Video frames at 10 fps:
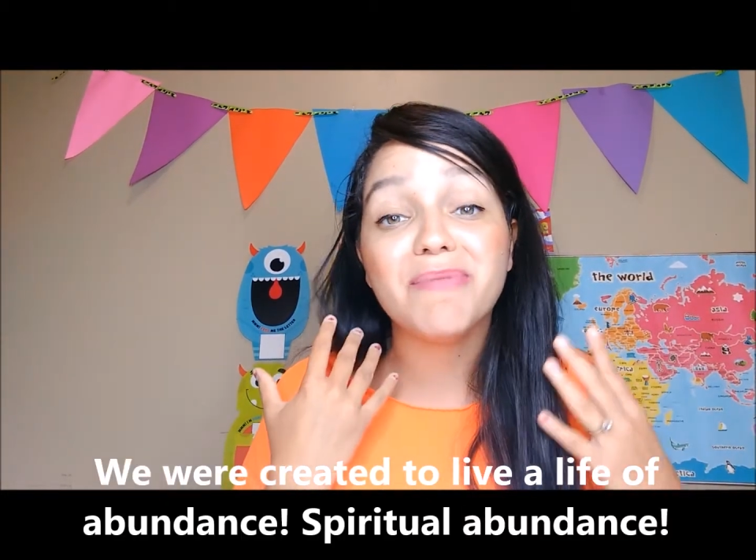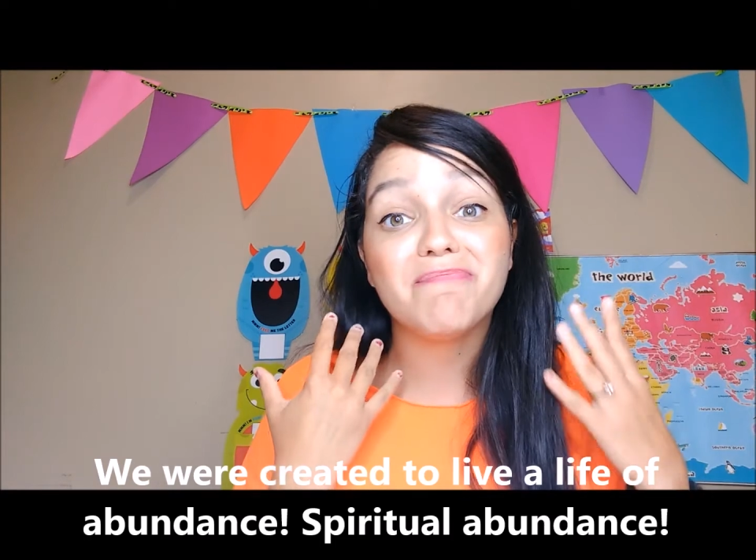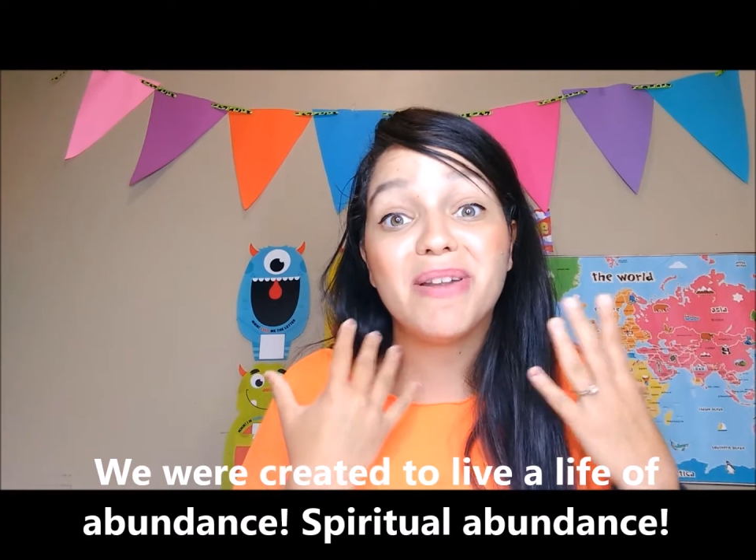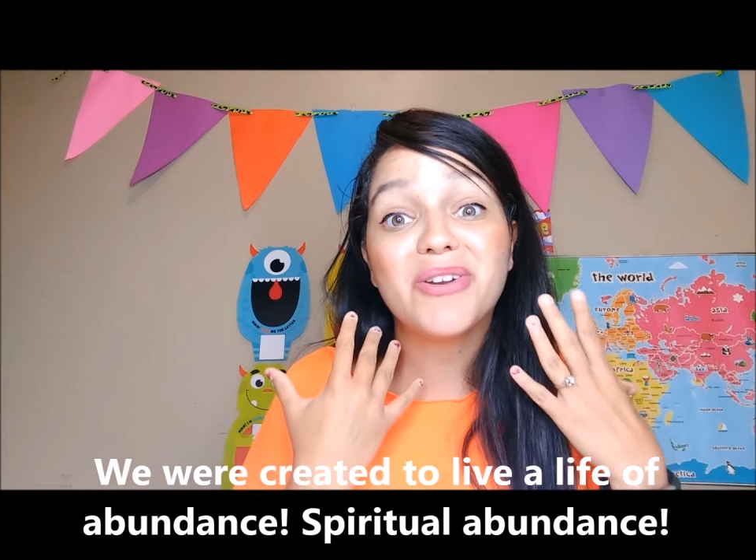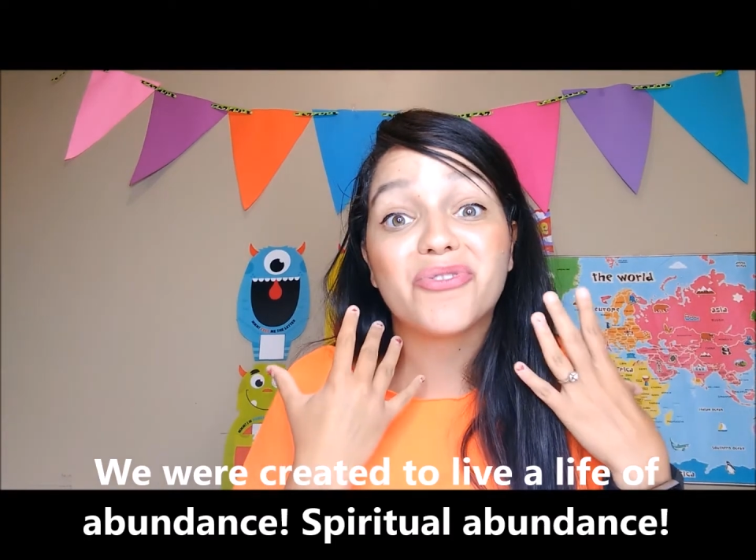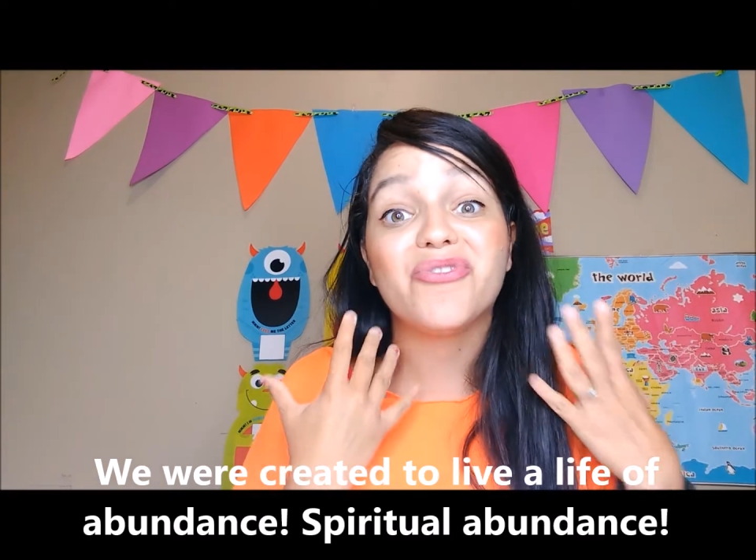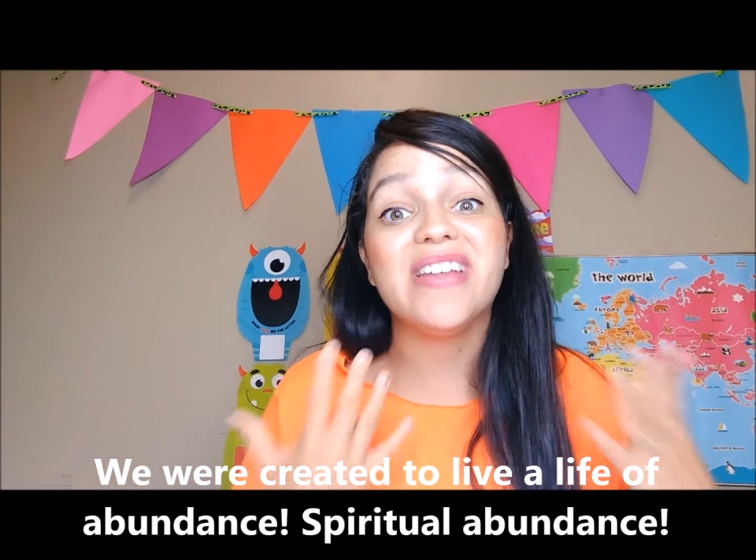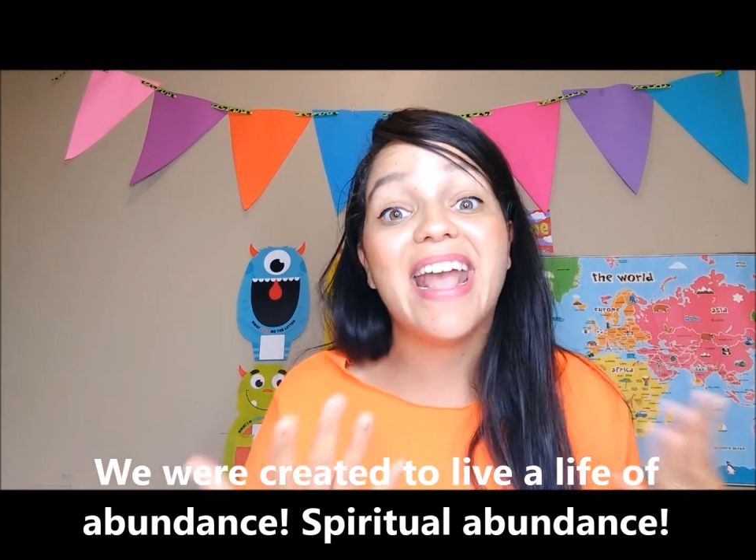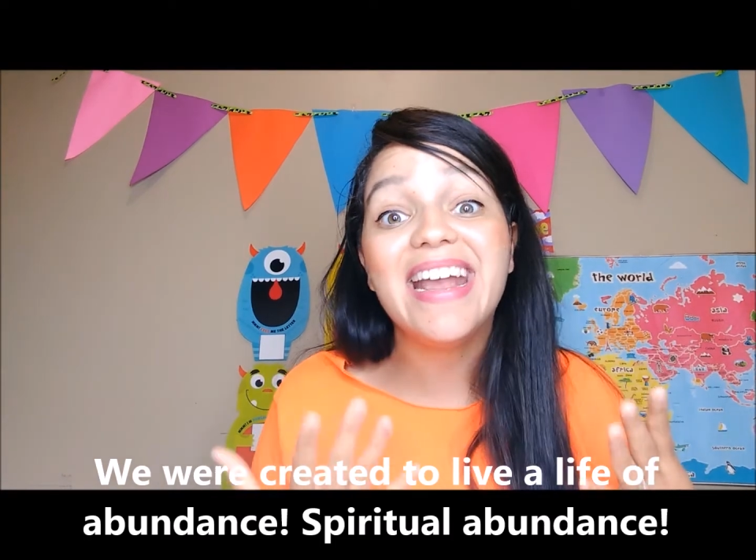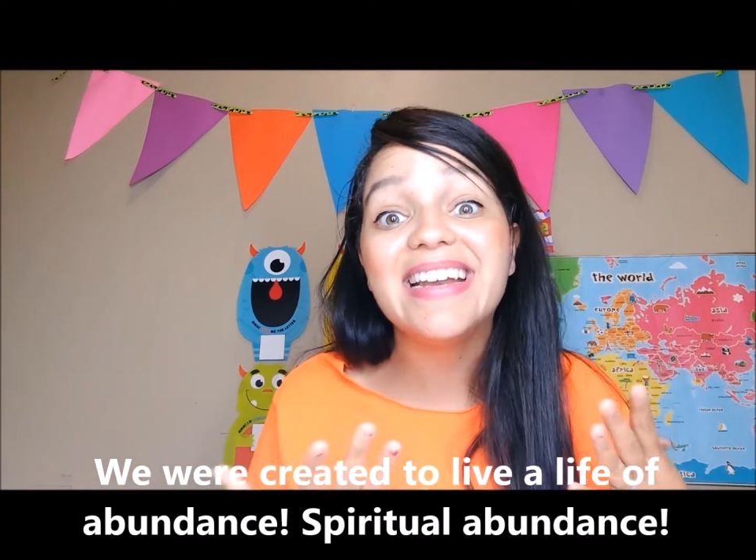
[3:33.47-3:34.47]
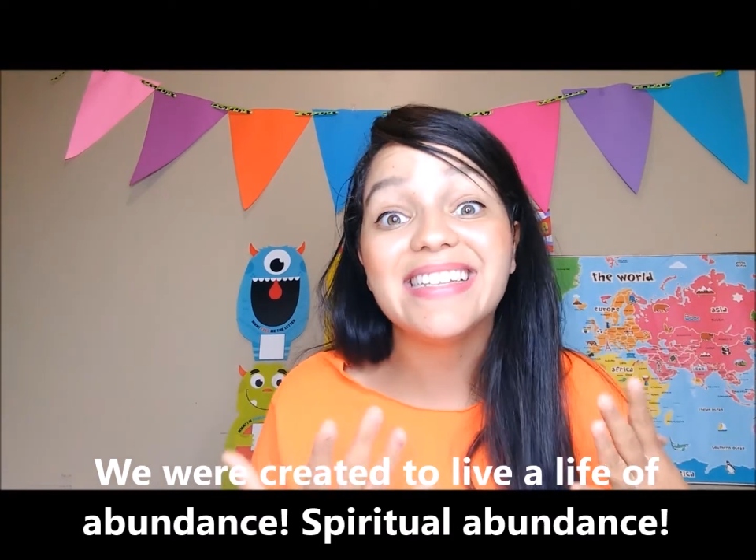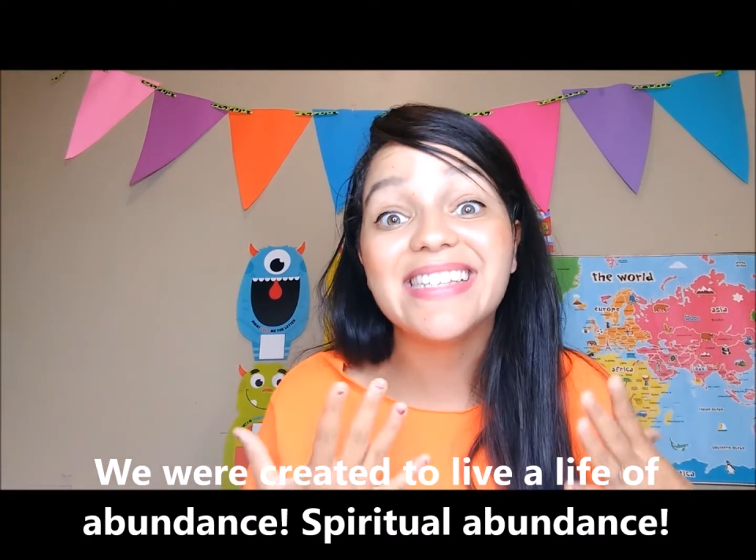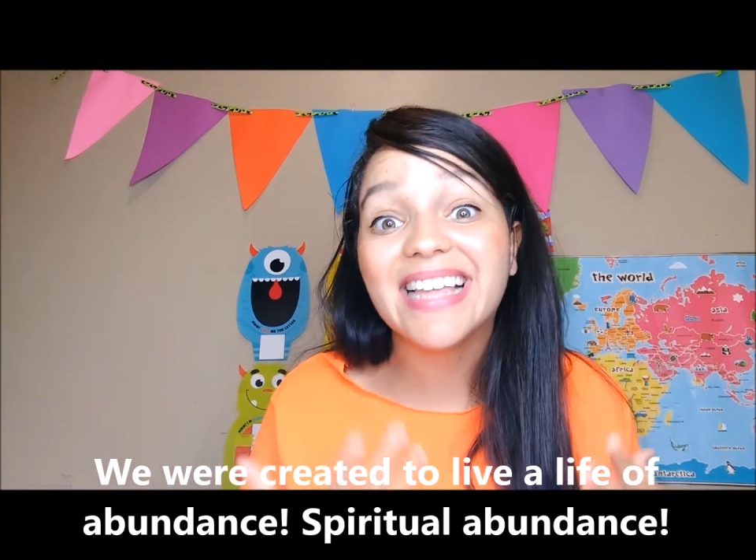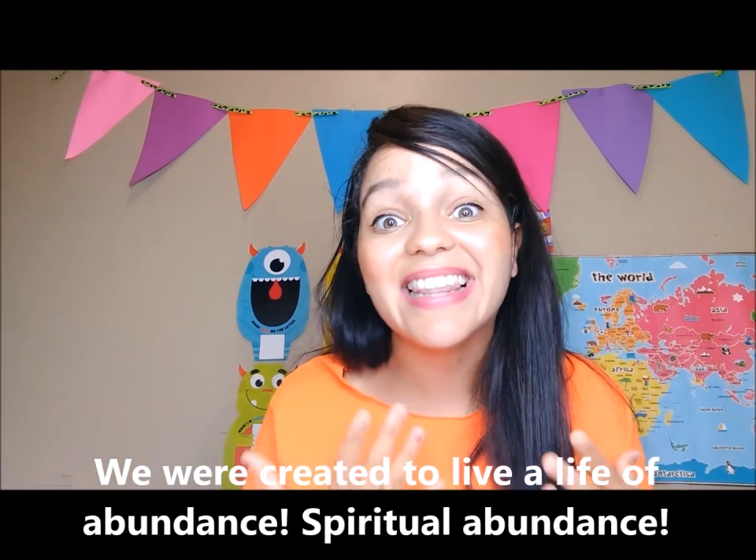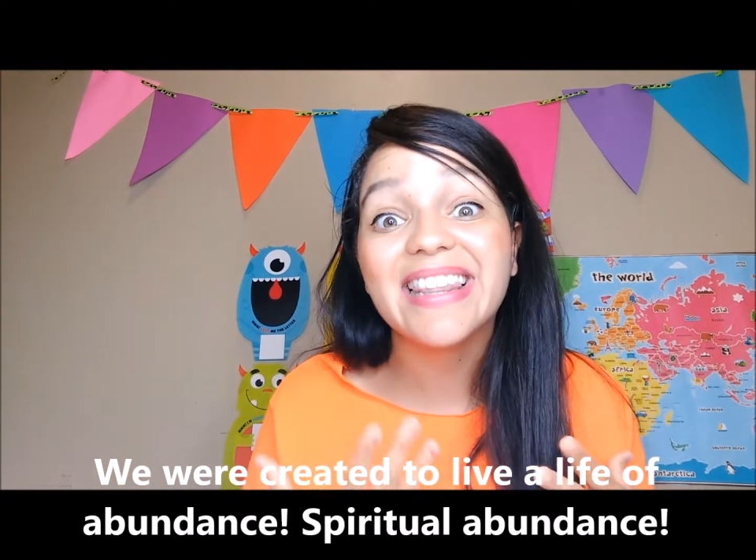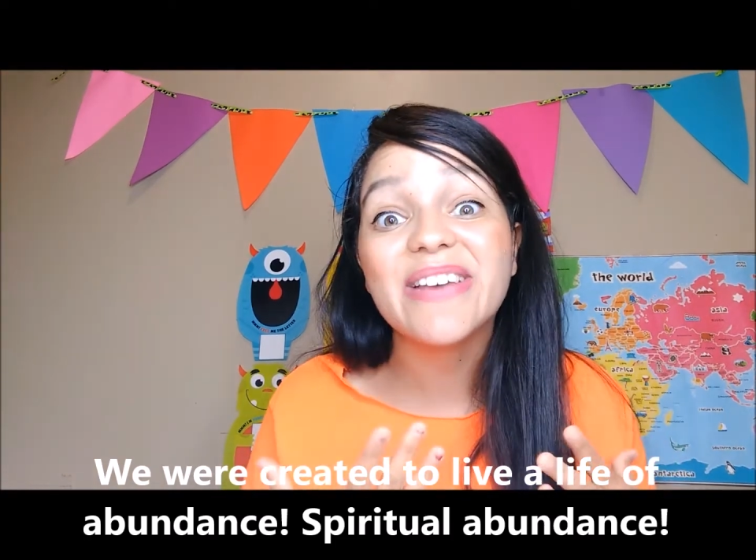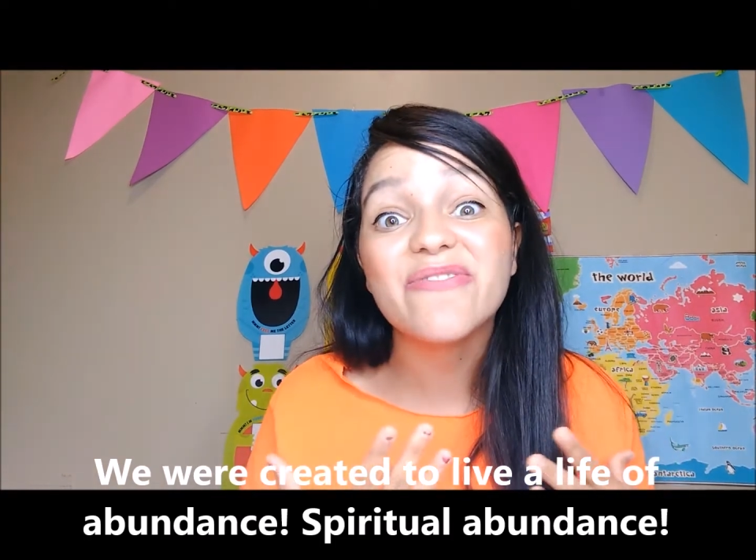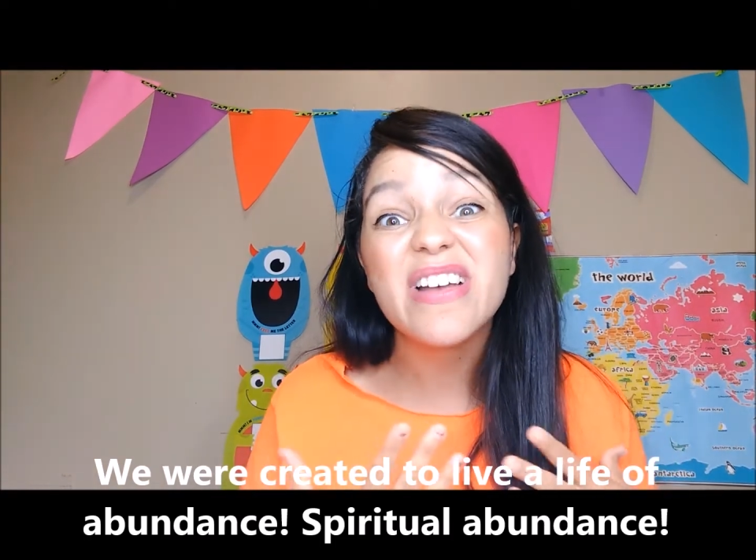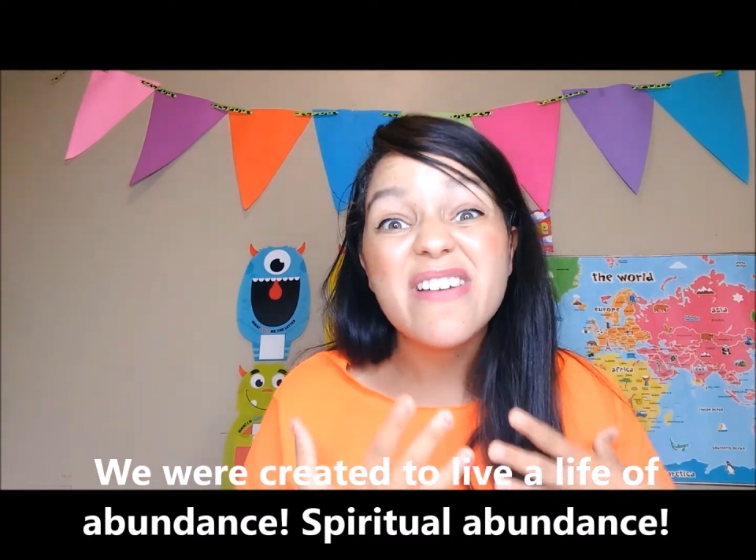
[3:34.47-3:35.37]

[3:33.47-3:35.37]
been created to live.